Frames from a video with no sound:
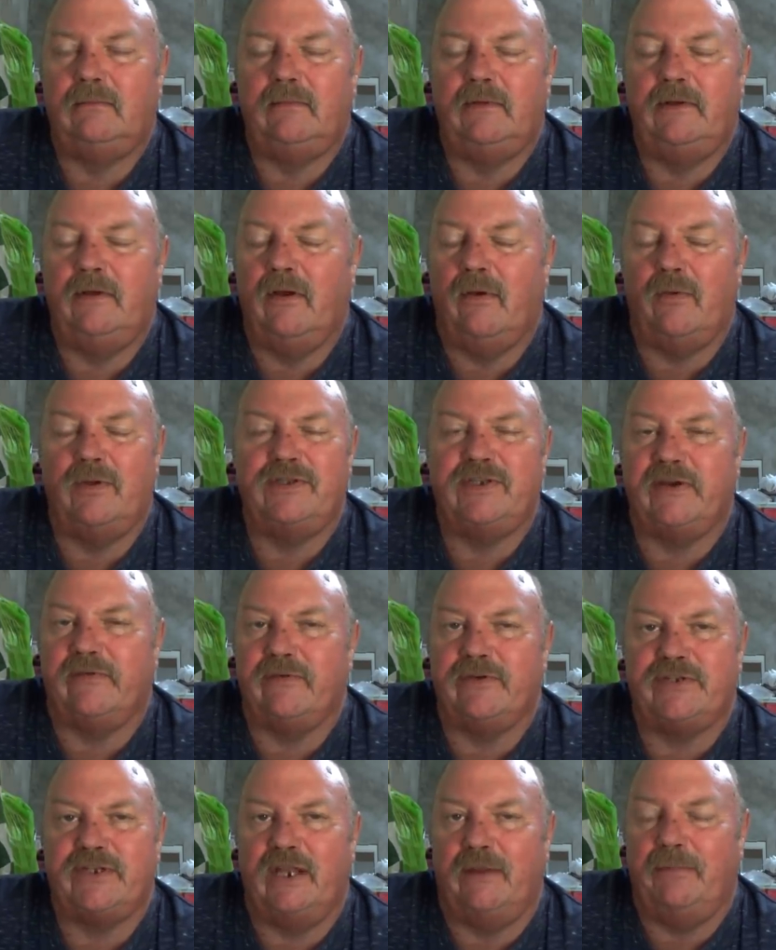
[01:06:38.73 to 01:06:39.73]
No one's
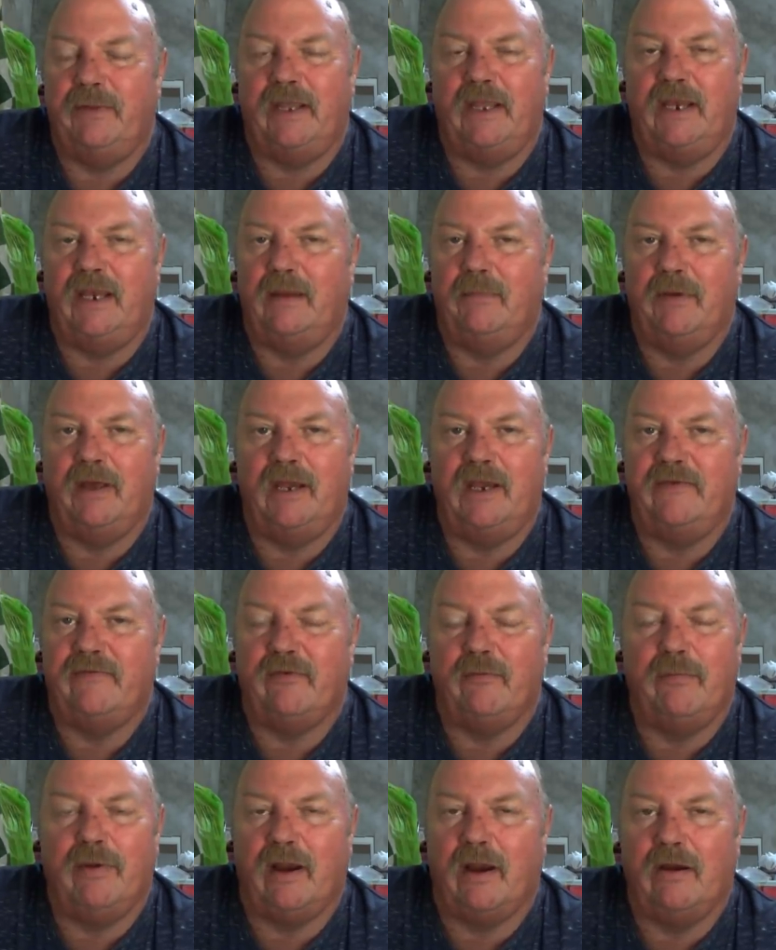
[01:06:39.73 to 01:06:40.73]
ever sent me any money
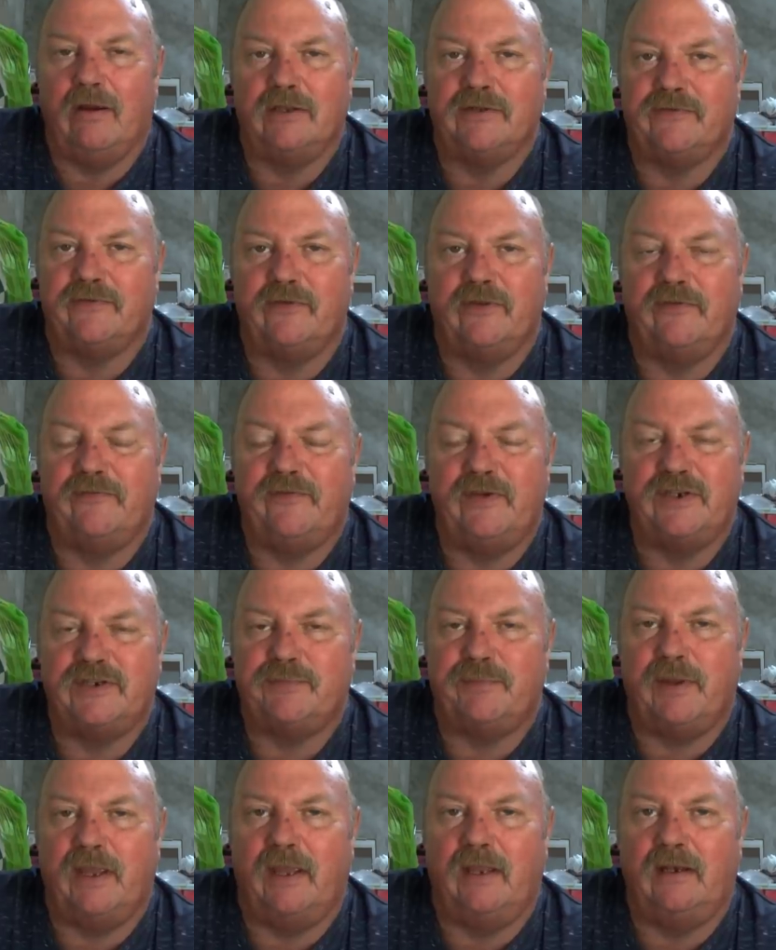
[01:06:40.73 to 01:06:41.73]
for barrels for the
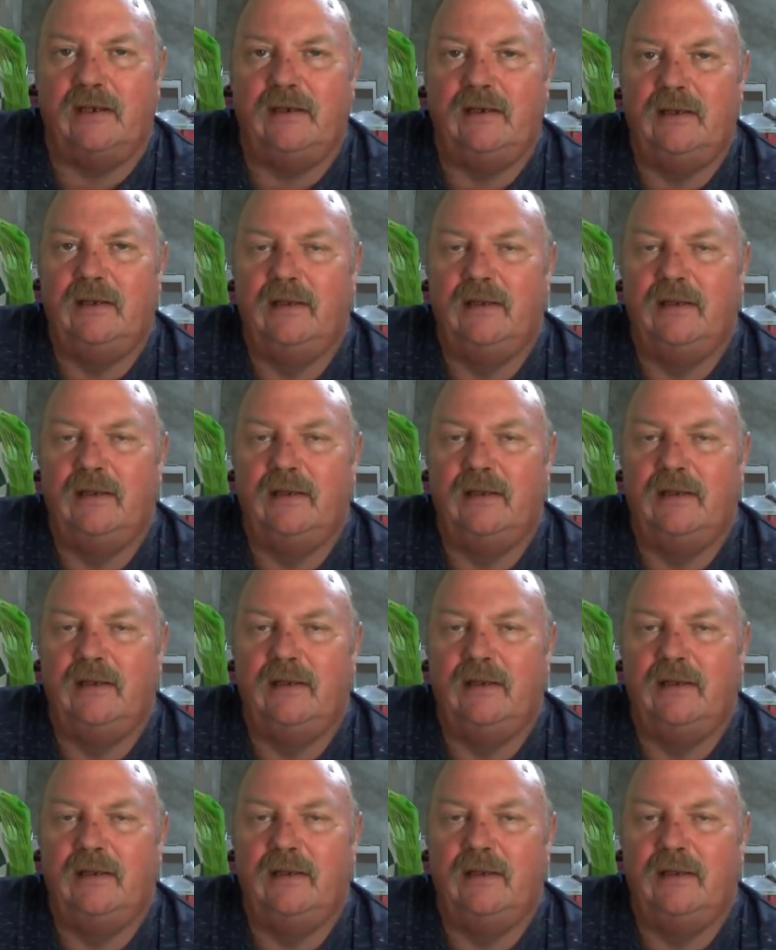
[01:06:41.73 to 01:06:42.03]
fish pen.